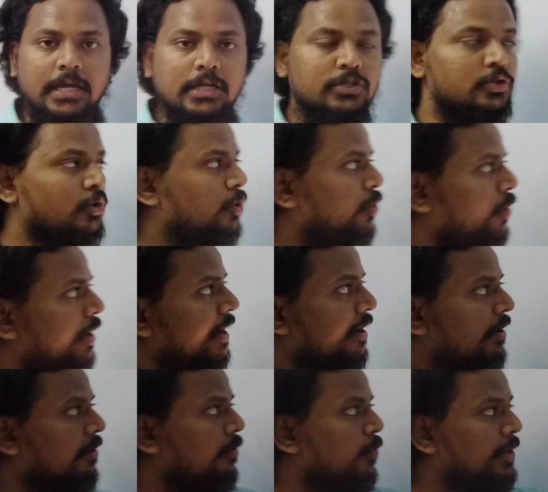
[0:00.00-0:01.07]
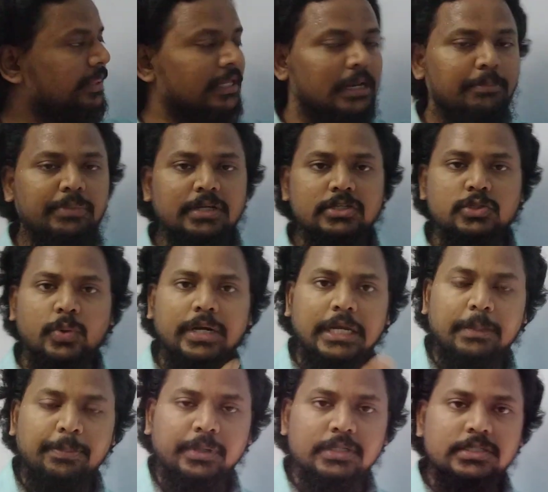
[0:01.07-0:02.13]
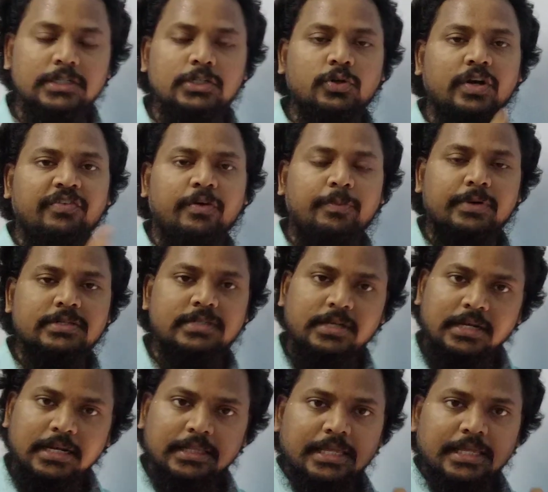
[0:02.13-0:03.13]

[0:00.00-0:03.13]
So when the number is 20%, 25%,